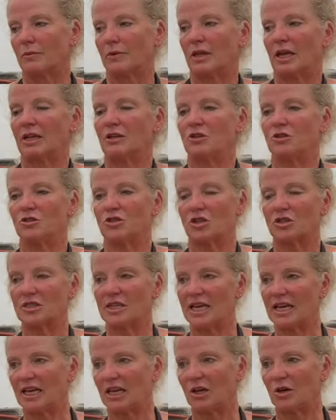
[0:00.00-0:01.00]
you start
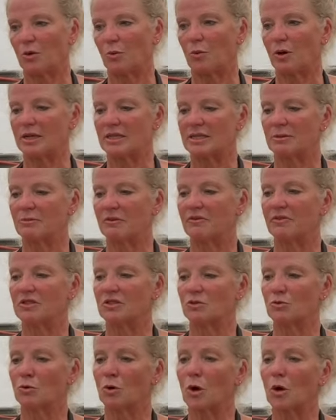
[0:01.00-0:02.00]
taking away some of
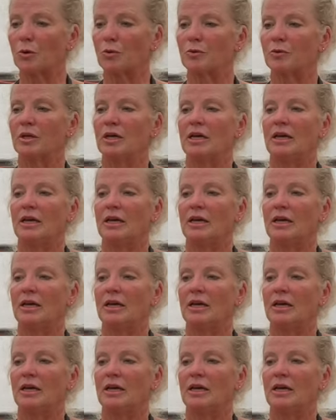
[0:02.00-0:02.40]
its growth,